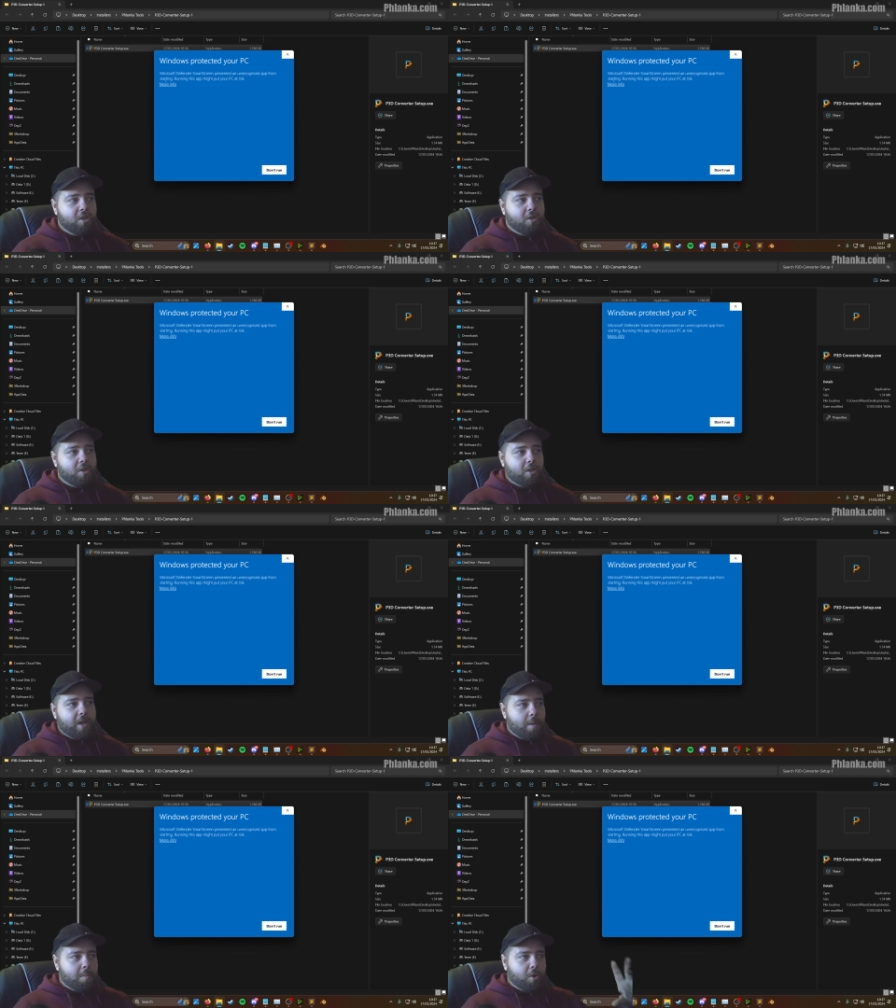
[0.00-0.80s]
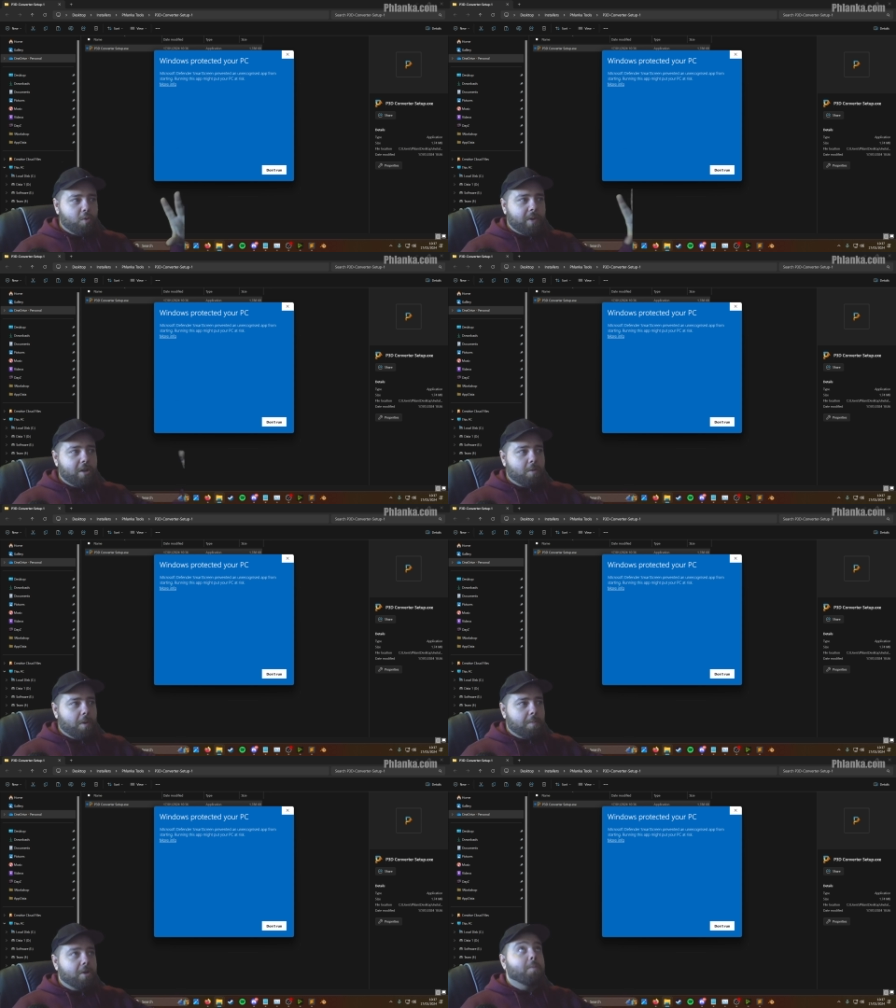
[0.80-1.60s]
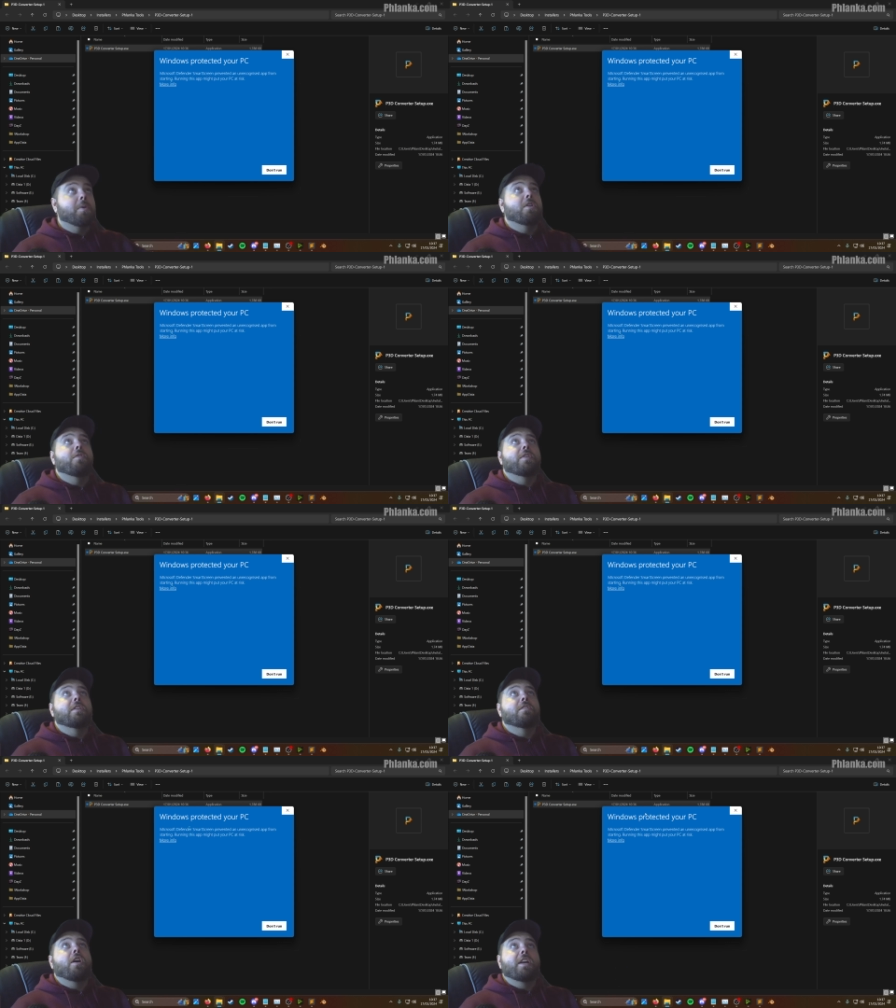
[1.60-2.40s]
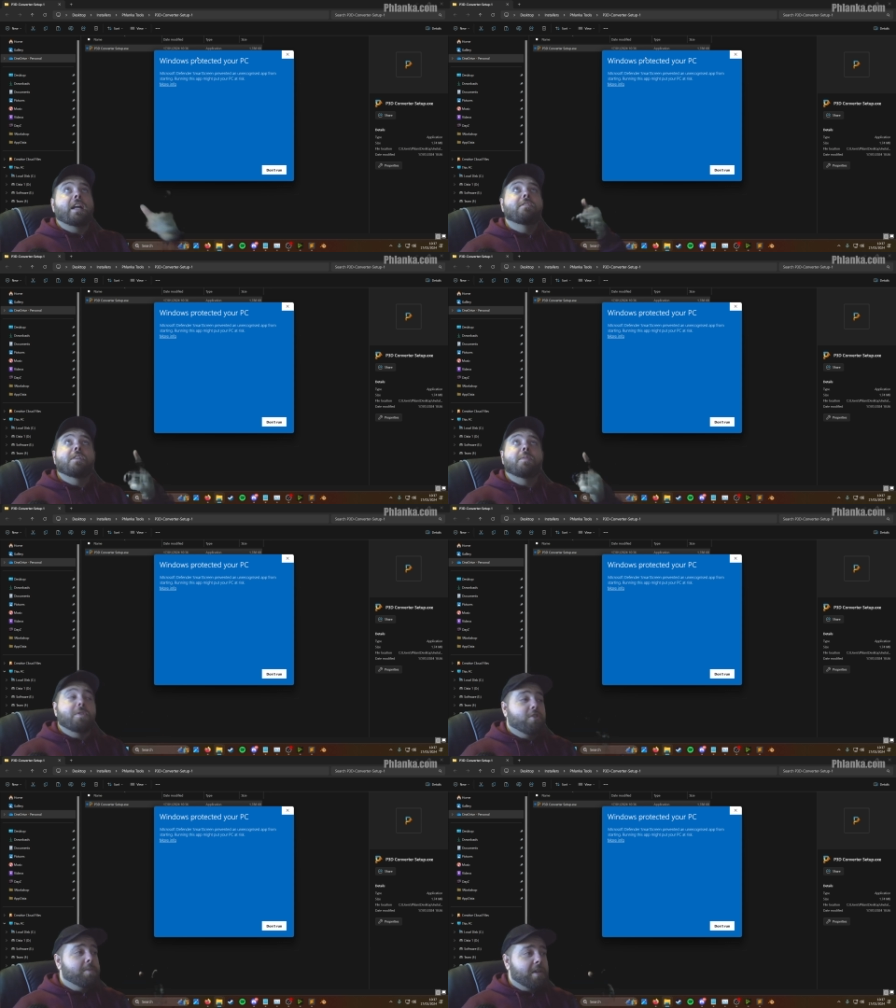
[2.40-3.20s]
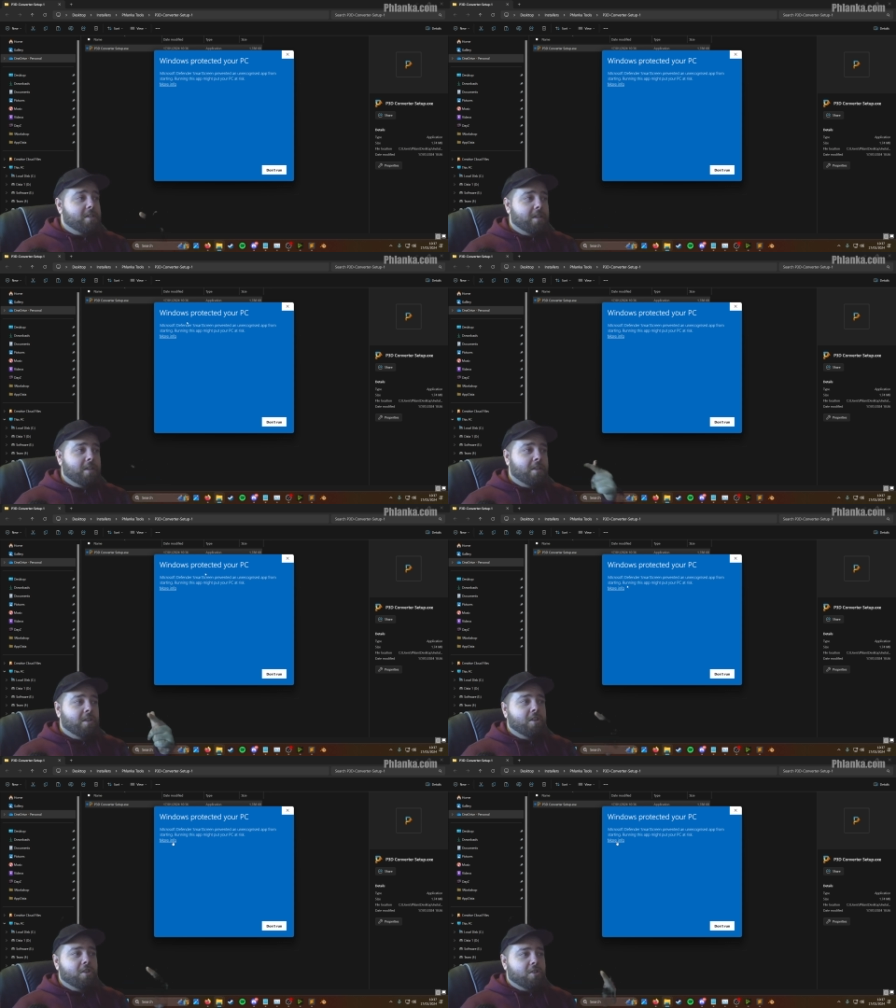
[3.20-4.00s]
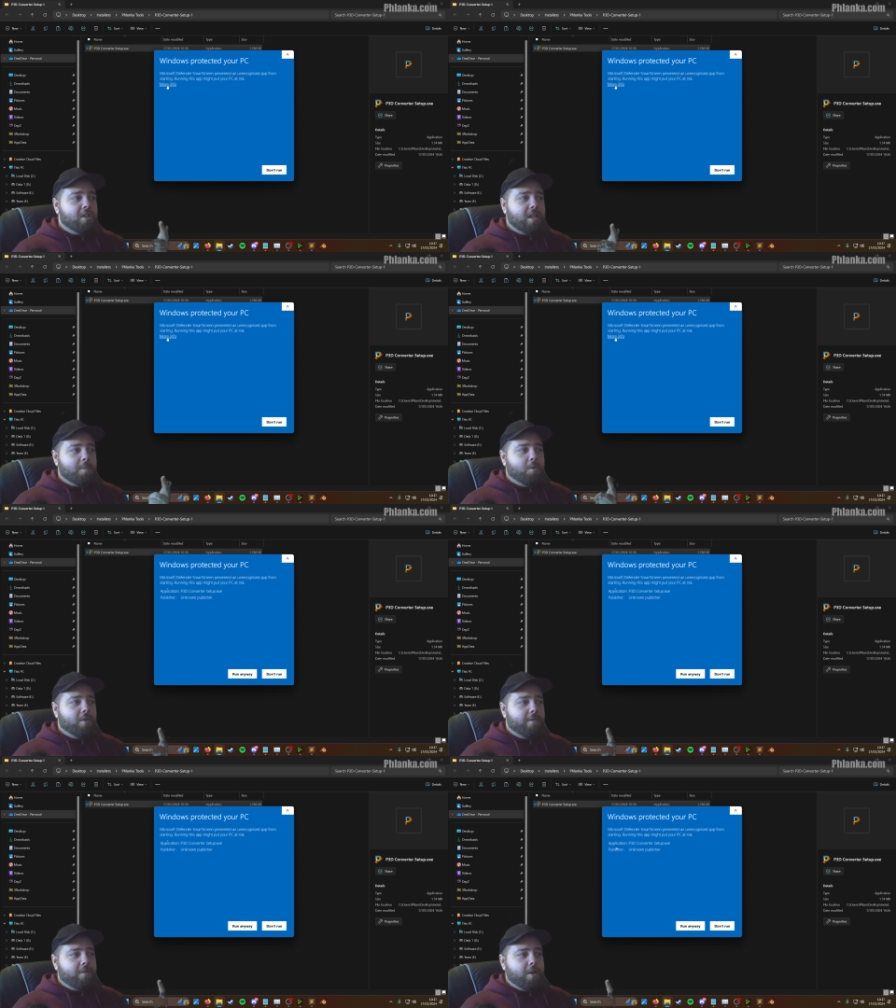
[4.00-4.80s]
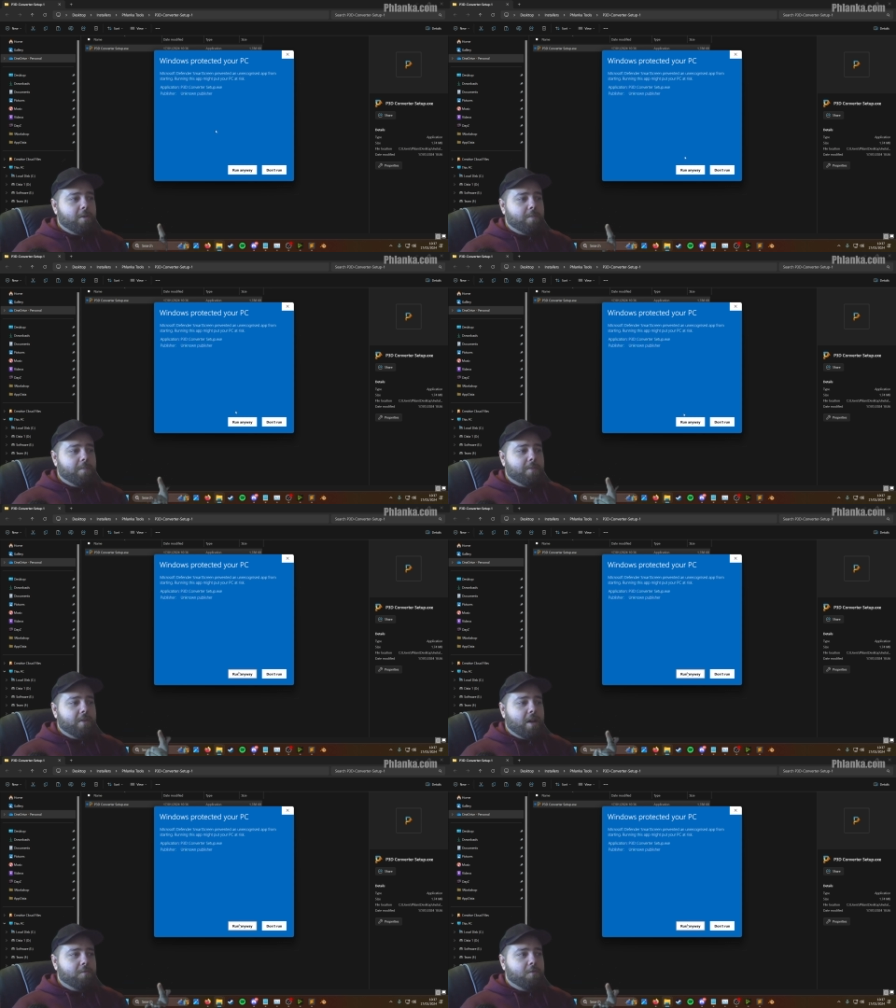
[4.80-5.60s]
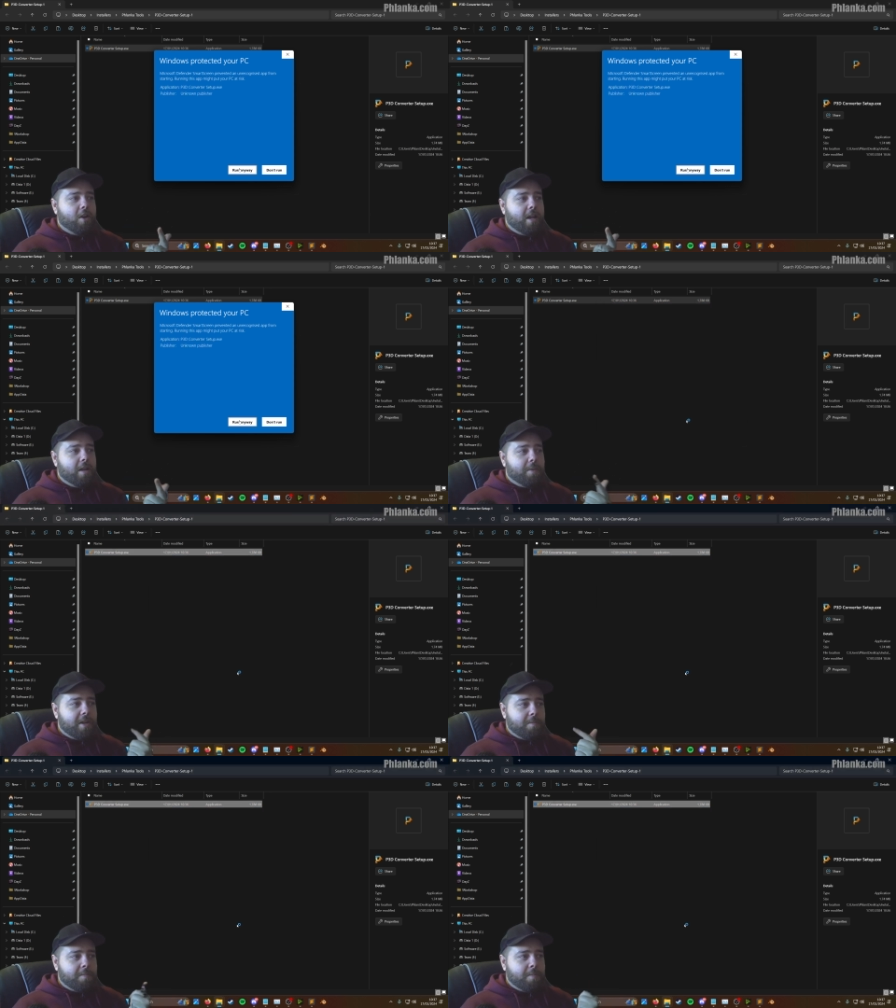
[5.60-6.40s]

you, you'll get a blue window popping up. I don't know if you can see. Oh, you can see it on my stream, actually. So just click more info and run anyway.